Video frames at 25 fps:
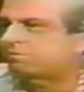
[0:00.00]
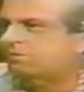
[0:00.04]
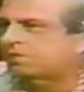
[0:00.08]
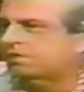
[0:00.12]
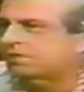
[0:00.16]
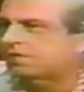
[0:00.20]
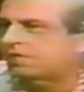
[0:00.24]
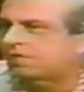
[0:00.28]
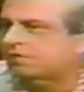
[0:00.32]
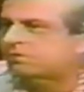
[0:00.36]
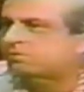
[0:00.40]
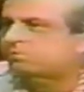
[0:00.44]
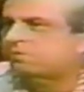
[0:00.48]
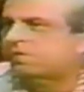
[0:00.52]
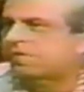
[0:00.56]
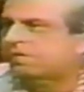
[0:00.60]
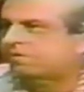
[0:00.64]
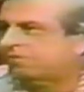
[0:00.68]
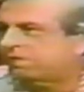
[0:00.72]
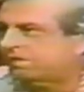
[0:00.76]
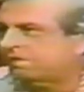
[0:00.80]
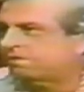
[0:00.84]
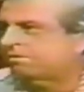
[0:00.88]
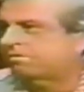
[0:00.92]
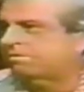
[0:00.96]
yes, we have
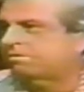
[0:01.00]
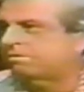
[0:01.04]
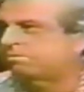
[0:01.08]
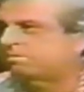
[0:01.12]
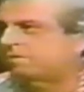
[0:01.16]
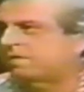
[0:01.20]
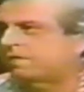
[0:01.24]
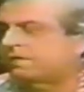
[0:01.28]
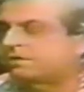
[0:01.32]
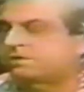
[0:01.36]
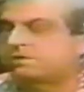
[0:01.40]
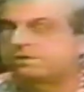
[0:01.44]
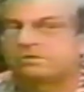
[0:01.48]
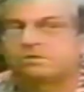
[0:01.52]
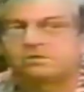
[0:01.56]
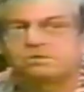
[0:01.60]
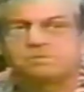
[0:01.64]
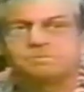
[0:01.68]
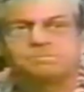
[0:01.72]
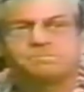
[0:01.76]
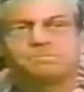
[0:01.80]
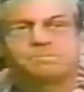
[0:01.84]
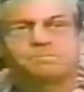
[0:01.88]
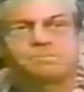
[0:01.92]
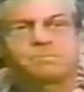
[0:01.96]
800 pages.
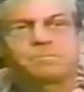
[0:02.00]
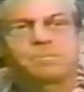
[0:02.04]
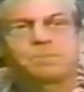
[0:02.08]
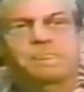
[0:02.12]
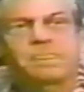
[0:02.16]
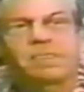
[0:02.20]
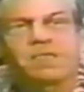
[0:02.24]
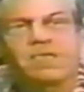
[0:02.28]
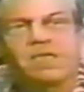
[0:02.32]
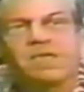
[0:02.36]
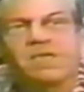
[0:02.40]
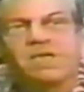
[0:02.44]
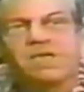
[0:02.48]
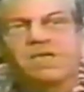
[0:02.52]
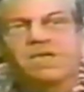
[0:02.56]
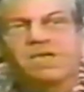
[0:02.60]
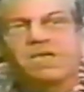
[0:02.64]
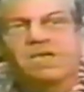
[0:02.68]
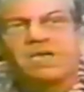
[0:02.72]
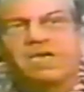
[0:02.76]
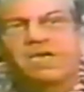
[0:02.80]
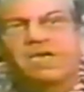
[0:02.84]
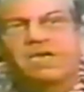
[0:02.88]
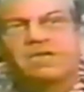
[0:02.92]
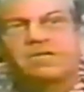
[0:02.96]

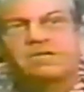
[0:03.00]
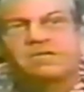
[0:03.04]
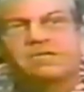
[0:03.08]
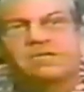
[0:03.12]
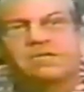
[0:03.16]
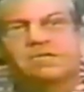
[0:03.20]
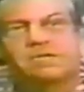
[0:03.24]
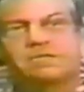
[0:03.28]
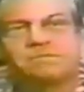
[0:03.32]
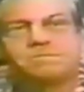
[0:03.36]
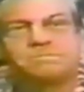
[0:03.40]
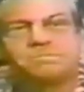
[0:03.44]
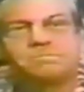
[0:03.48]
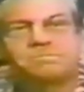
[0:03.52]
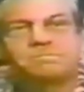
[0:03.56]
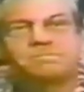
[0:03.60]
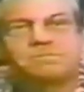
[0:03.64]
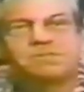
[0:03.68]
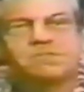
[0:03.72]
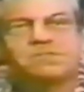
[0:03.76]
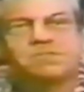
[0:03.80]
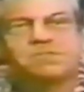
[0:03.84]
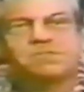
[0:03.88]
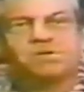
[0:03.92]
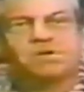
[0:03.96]
And uh,
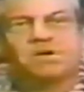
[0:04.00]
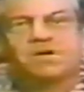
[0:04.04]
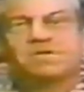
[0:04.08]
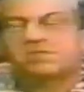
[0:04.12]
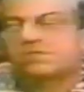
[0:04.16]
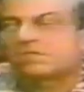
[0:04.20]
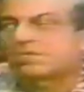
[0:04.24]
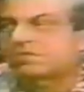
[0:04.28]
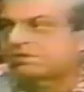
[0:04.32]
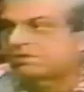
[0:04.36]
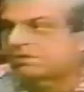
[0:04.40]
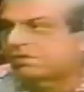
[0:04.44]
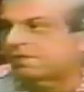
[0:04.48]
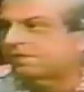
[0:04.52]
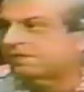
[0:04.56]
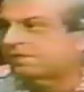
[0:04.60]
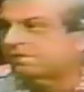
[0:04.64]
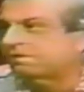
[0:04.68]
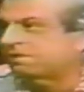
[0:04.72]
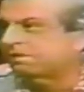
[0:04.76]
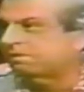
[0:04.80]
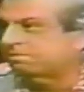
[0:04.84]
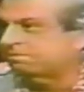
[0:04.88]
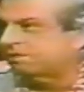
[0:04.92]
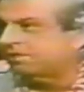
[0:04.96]
so I said, send it to
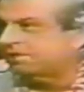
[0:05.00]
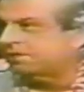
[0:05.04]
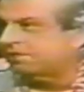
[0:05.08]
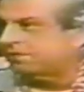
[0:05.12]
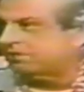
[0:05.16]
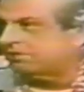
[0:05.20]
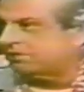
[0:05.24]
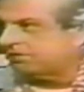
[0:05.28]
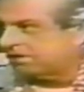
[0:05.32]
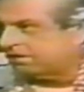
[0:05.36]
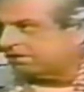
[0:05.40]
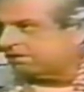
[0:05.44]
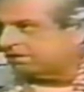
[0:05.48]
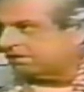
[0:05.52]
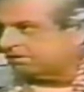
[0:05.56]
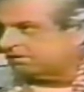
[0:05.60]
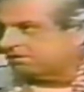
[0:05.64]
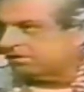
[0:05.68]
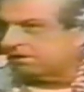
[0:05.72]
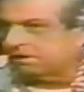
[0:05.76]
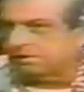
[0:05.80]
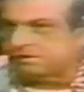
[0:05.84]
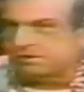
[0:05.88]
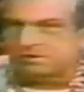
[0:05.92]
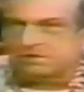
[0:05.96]
me, and they said, they'll
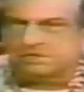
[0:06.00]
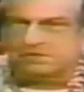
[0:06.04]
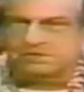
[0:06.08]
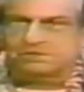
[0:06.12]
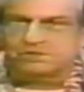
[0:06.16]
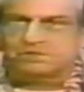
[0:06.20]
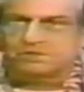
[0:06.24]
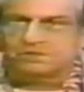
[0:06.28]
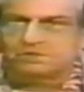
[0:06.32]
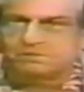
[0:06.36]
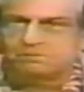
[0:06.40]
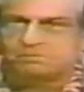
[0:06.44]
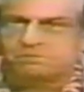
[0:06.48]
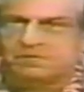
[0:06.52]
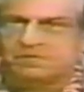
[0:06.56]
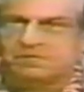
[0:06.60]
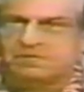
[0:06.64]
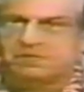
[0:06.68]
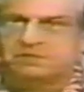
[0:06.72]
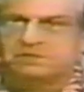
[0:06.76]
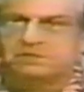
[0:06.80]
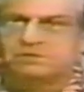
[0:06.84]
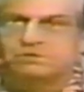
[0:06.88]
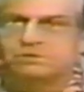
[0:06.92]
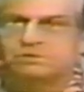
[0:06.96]
charge 10 cents a
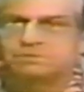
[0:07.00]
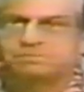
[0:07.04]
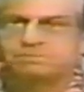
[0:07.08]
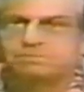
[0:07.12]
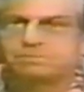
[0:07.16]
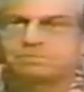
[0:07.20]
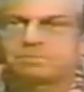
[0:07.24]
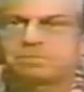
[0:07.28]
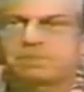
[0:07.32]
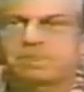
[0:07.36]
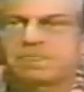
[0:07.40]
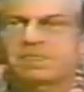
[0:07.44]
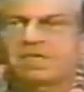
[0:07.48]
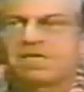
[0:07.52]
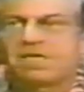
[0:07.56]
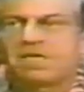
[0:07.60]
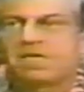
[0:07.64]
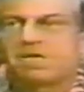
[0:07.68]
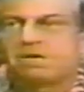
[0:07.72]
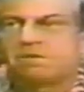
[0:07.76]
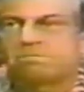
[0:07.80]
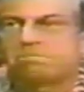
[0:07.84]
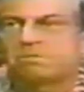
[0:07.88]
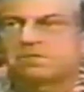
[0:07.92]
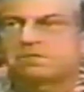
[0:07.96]
page.
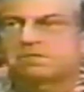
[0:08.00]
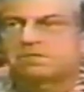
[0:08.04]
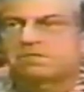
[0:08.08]
But they